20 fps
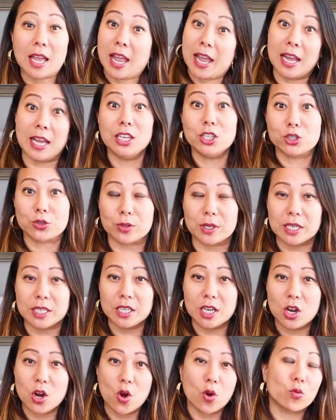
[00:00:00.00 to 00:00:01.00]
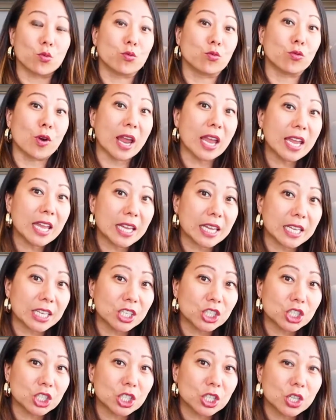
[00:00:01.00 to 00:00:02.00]
hatred,
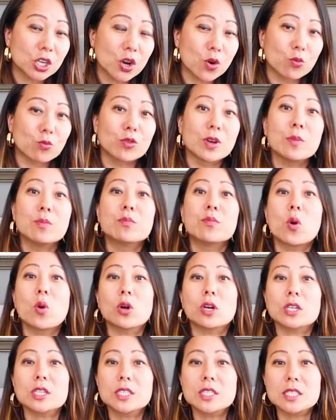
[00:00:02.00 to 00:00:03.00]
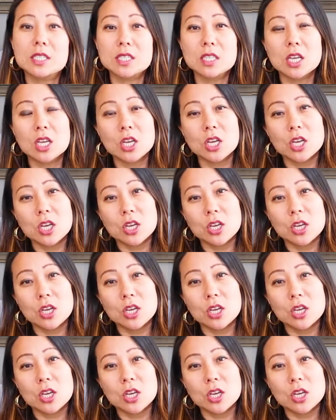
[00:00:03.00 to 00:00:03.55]
rage, remorse,